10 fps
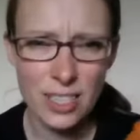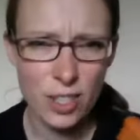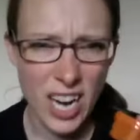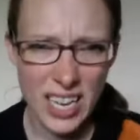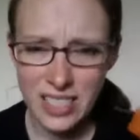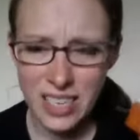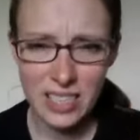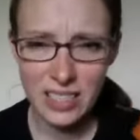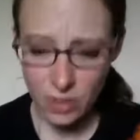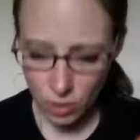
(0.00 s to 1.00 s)
and
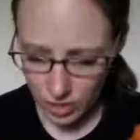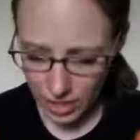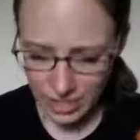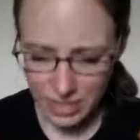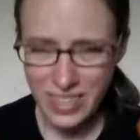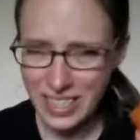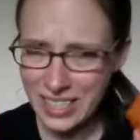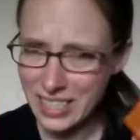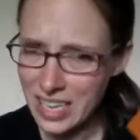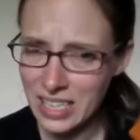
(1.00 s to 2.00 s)
dressings and those kinds of
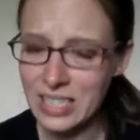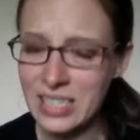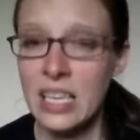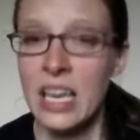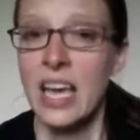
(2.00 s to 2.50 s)
things, seeds.